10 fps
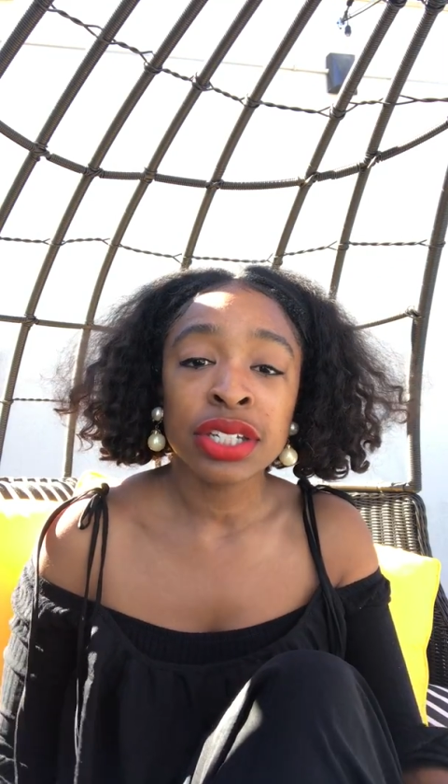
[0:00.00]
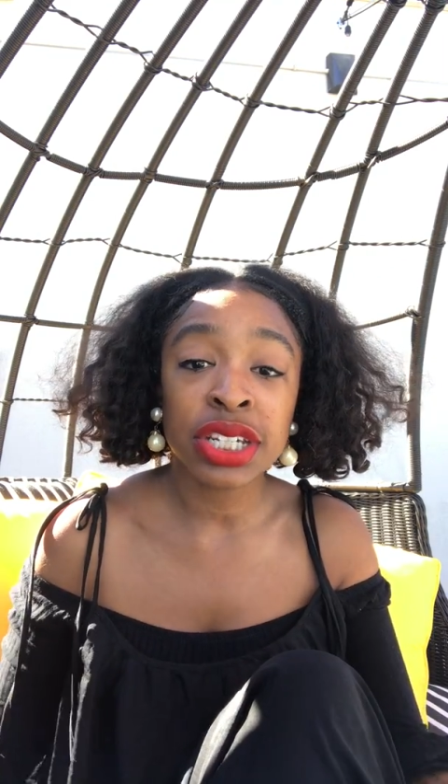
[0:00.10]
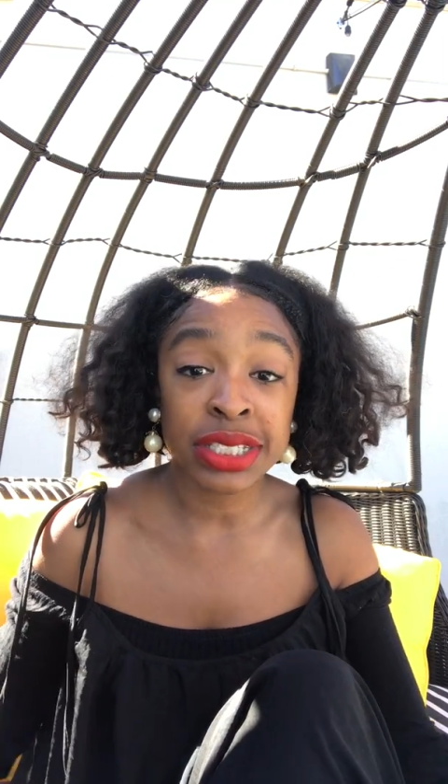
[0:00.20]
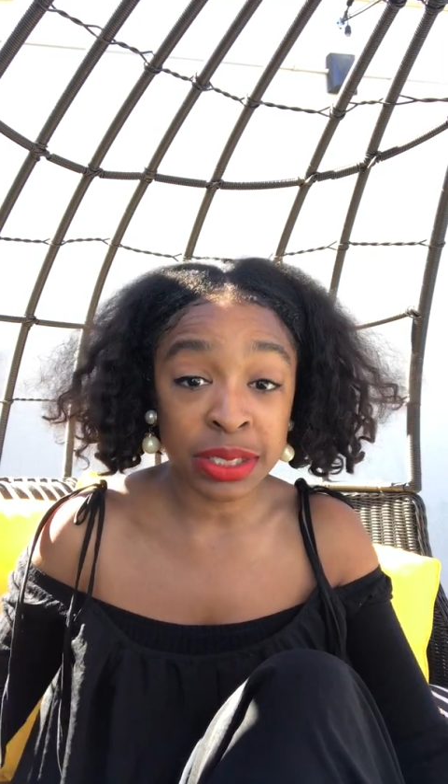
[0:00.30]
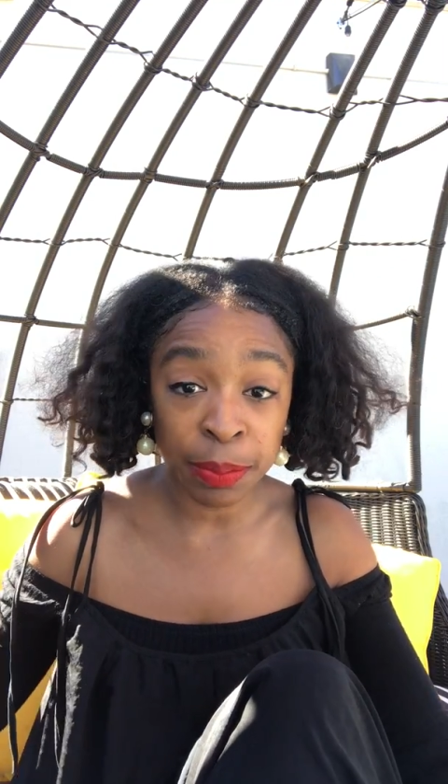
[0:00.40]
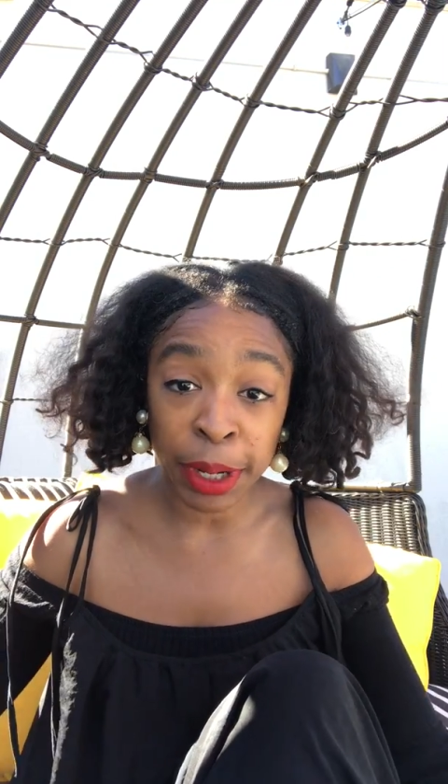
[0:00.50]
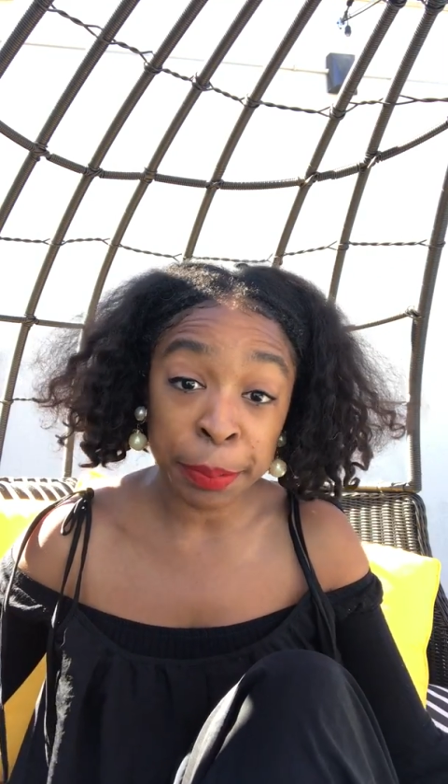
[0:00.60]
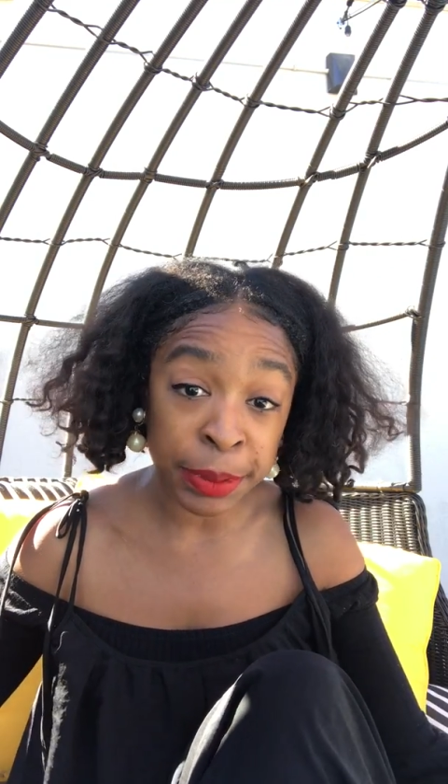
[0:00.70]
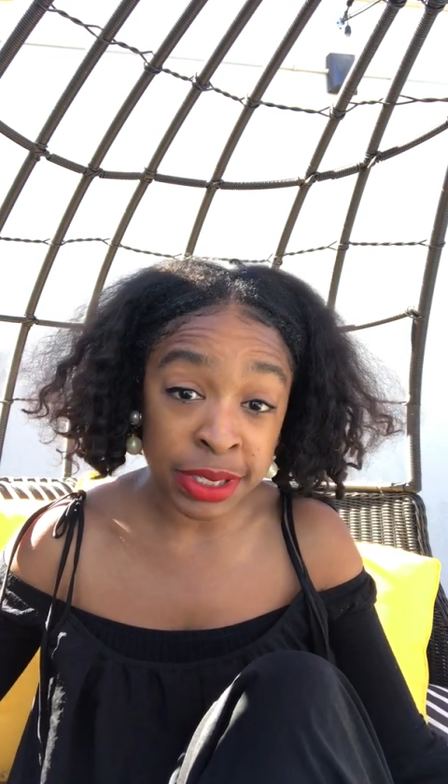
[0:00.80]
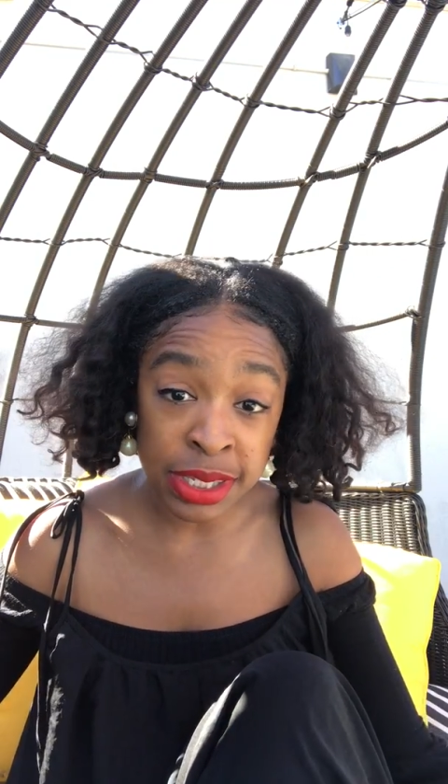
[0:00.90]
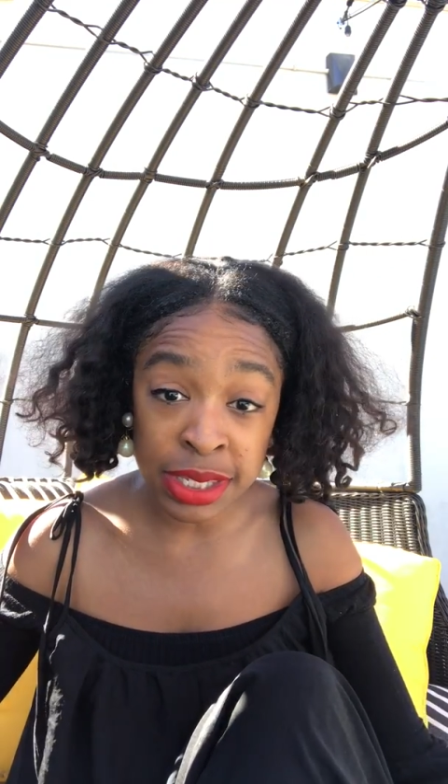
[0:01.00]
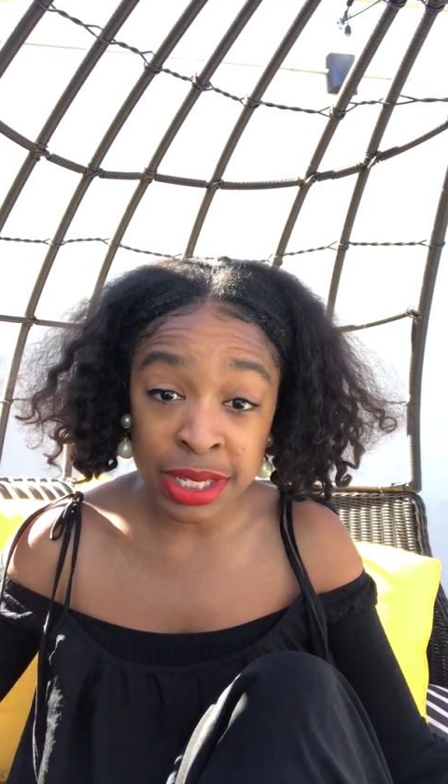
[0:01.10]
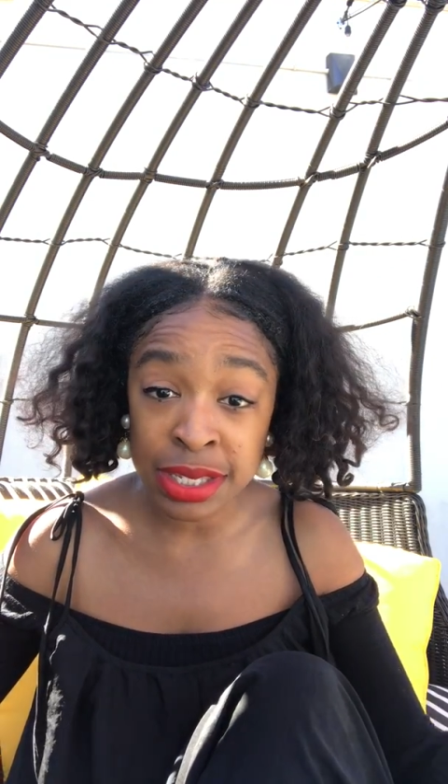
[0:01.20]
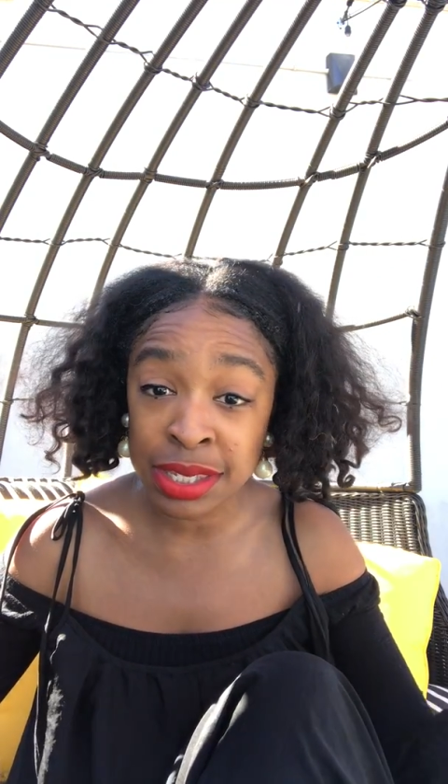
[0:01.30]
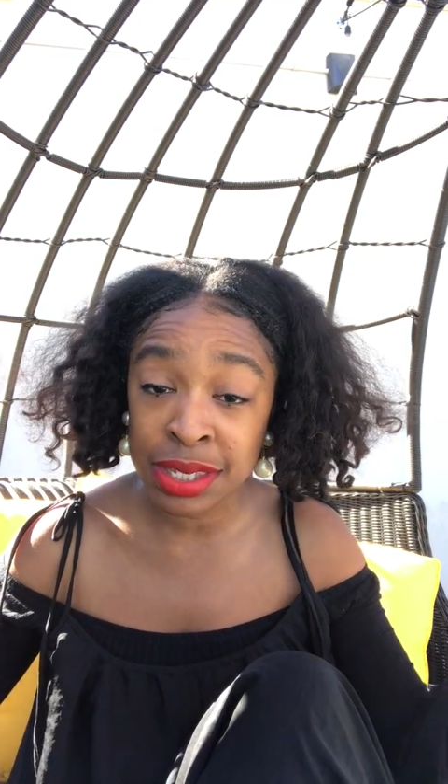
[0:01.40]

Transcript: Chasing Purpose, this